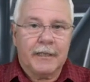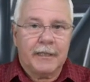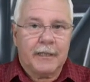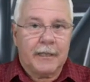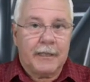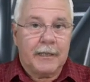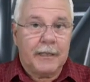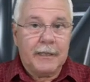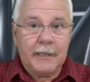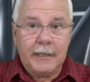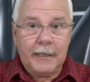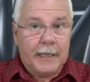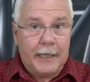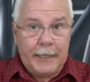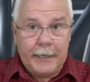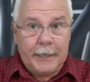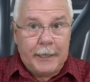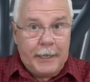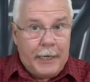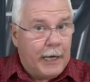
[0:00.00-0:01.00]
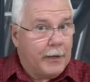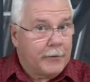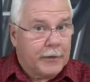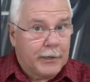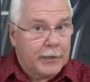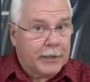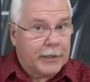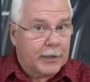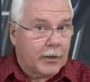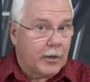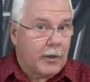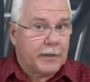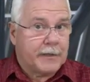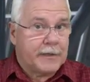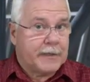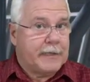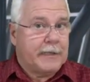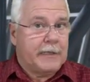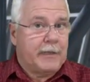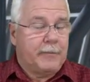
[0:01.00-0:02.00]
Lead again, now the lead can't
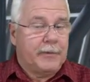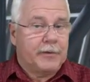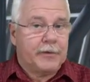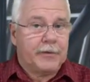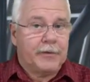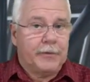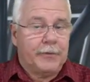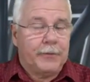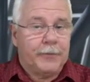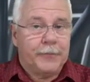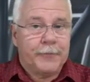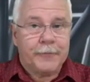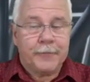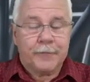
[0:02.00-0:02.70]
see number 2.